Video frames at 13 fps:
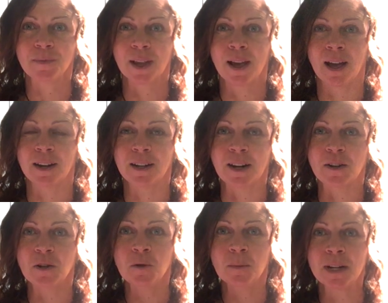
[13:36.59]
and an
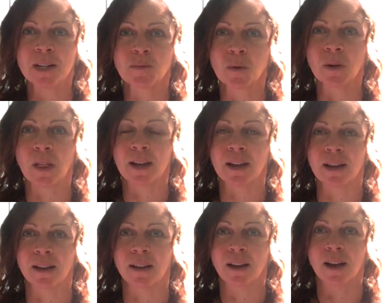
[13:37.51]
attunement is more like
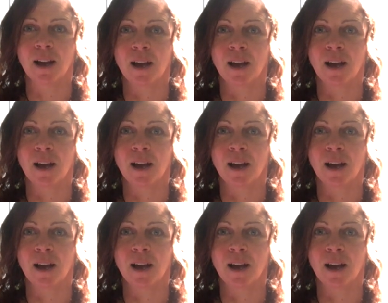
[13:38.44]
a